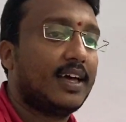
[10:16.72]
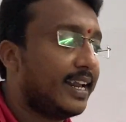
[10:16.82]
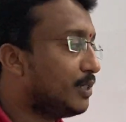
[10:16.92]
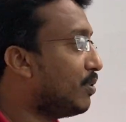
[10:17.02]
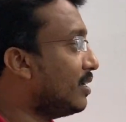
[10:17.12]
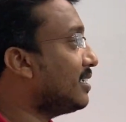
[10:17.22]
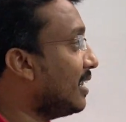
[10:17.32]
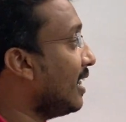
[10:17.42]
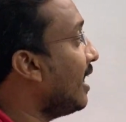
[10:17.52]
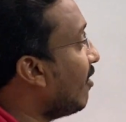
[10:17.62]

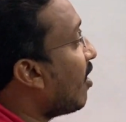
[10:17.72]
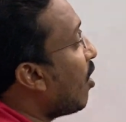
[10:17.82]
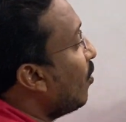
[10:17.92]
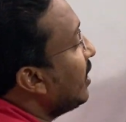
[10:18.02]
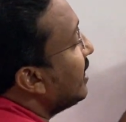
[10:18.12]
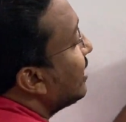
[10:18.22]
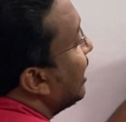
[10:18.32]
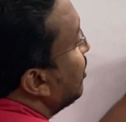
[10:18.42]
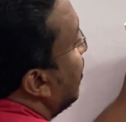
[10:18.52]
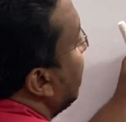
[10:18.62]
How it is
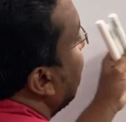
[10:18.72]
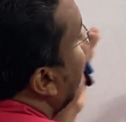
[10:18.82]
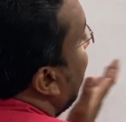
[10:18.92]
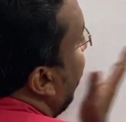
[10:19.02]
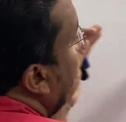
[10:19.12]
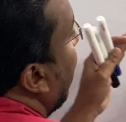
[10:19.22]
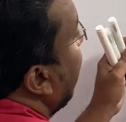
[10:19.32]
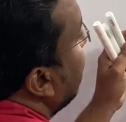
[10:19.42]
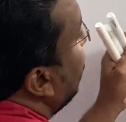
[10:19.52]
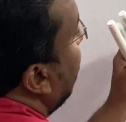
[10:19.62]
response? When light
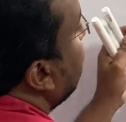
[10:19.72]
is falls,